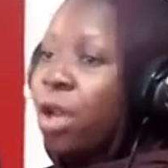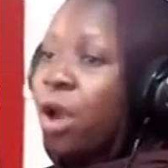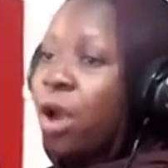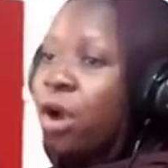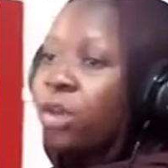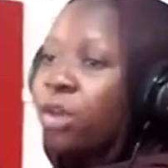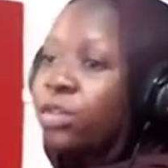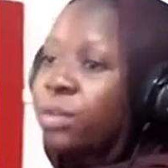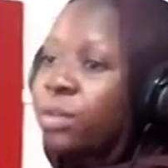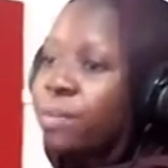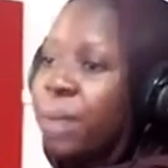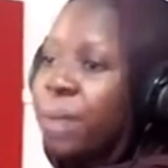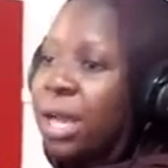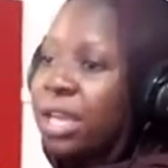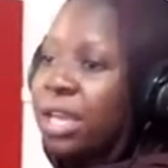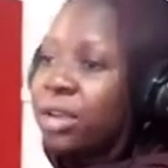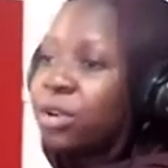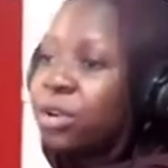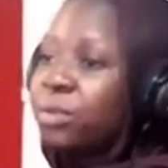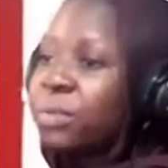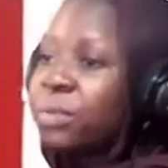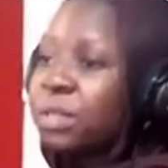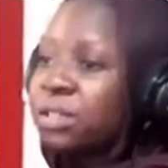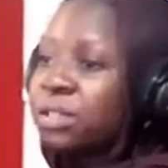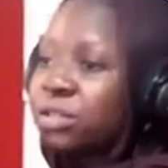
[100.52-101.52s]
On the
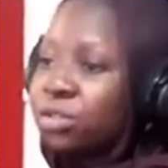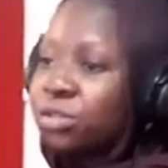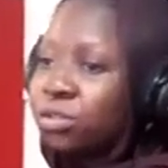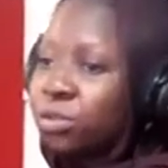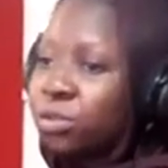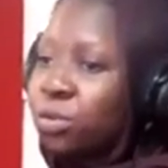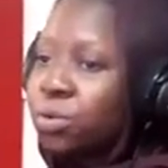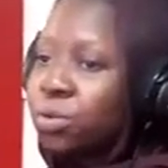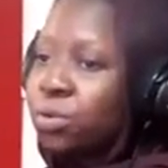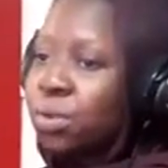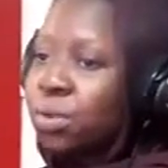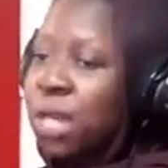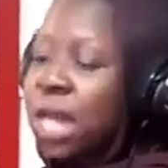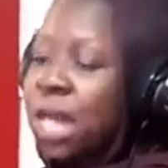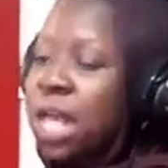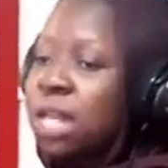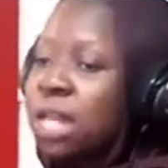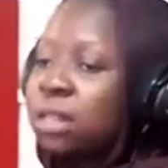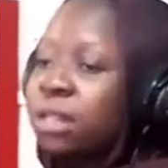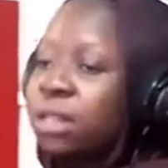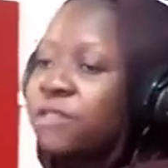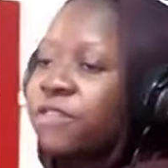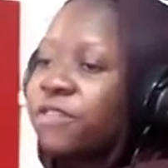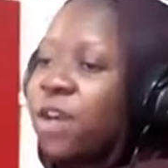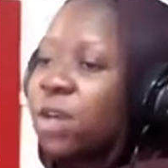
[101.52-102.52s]
Bayero Business School,
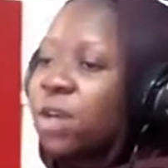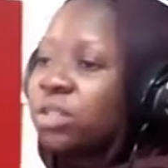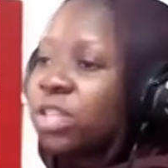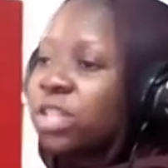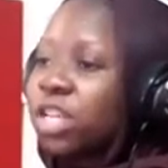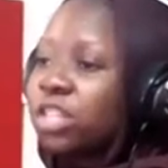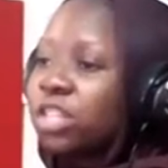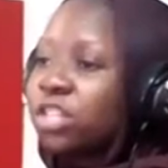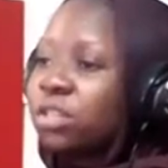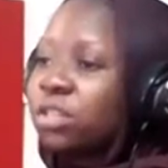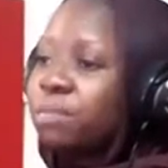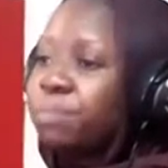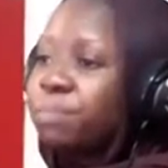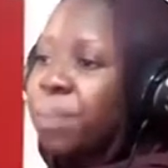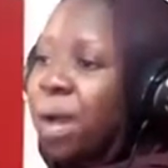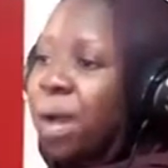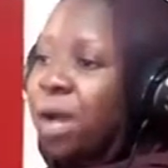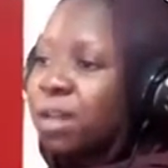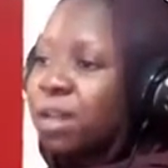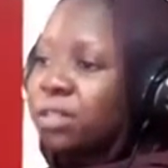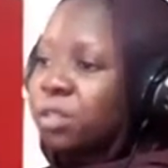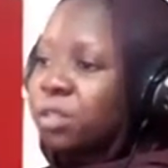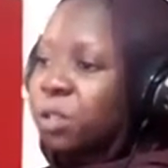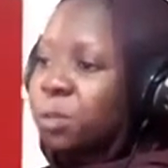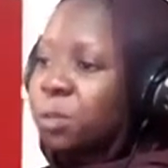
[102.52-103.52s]
the foundation
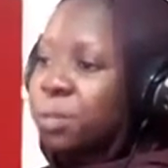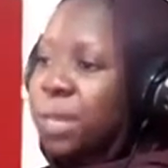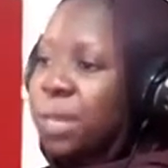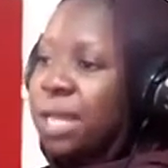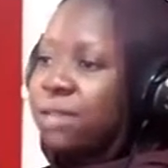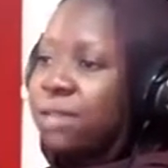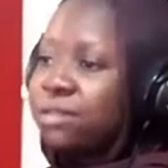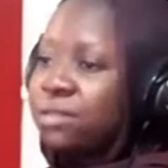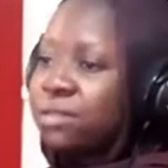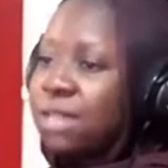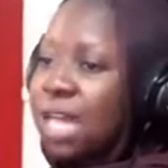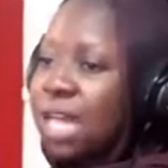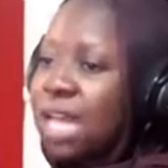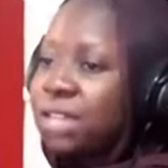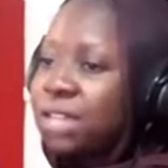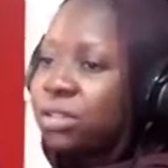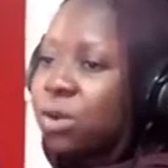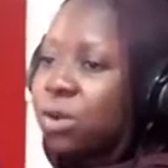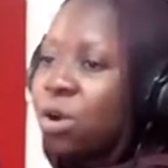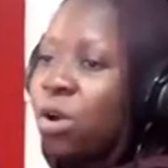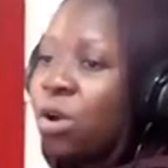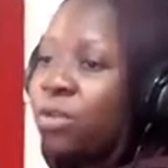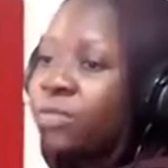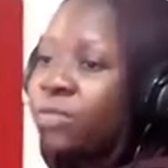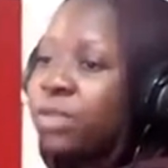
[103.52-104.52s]
boss explains
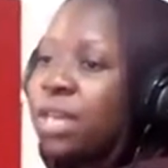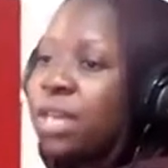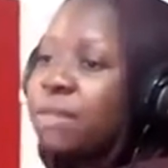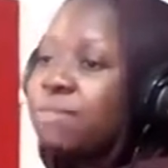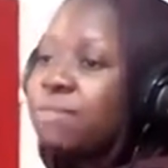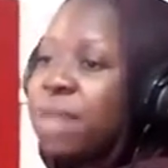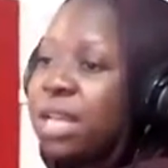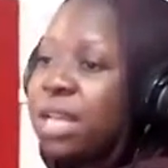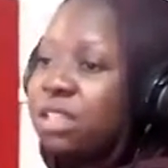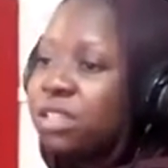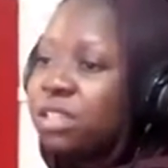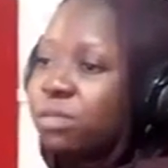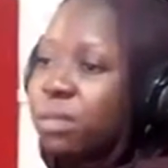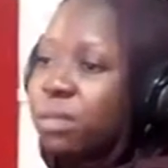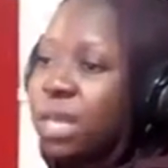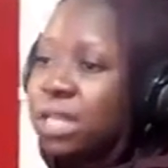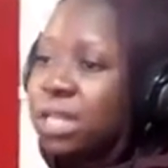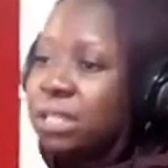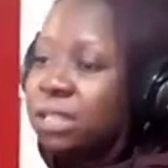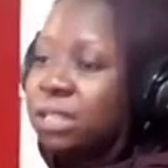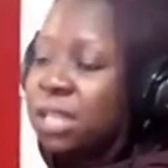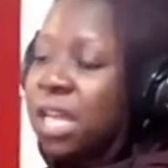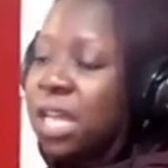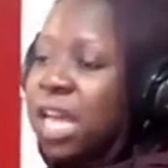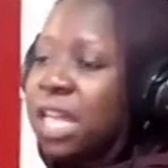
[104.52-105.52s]
that on
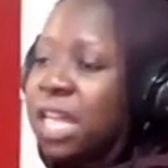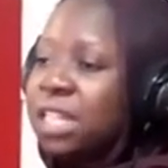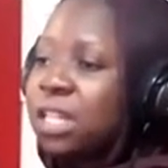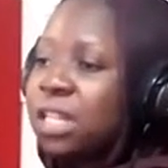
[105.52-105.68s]
commencement,